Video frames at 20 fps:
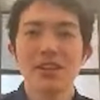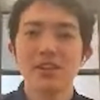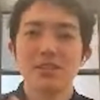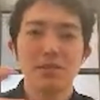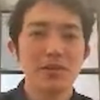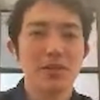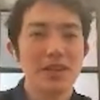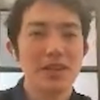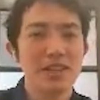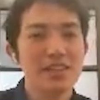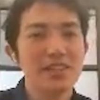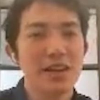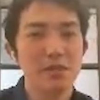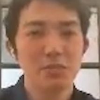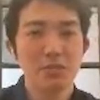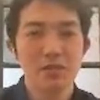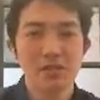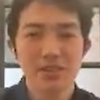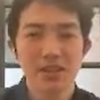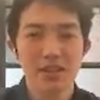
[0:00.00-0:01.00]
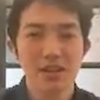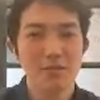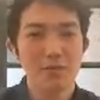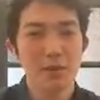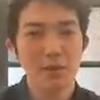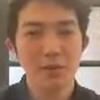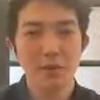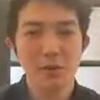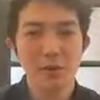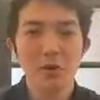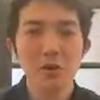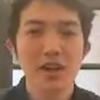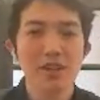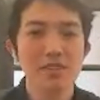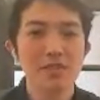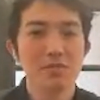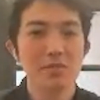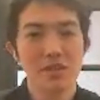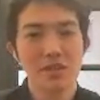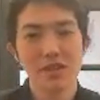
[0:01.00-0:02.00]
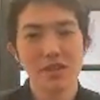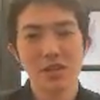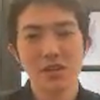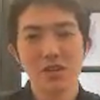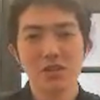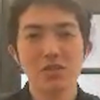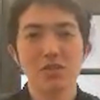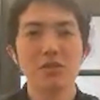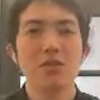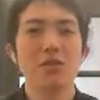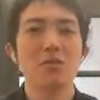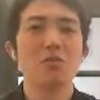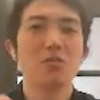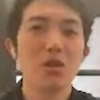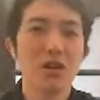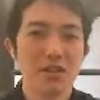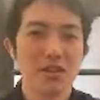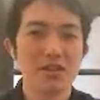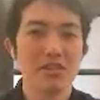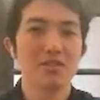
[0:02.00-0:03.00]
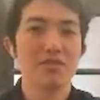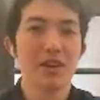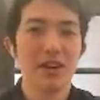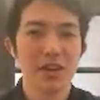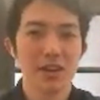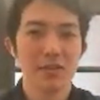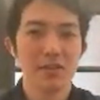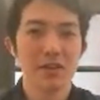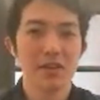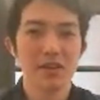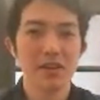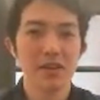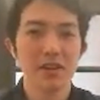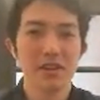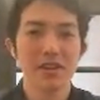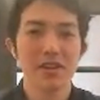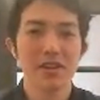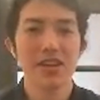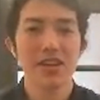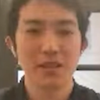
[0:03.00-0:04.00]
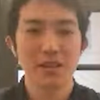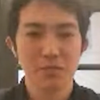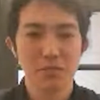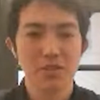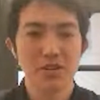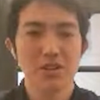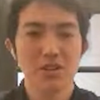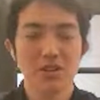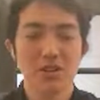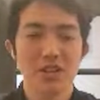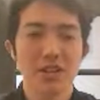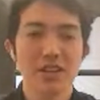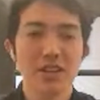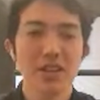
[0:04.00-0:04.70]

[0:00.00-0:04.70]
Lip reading: So like 10% of my requests, we can go through and run this evaluator on like in production.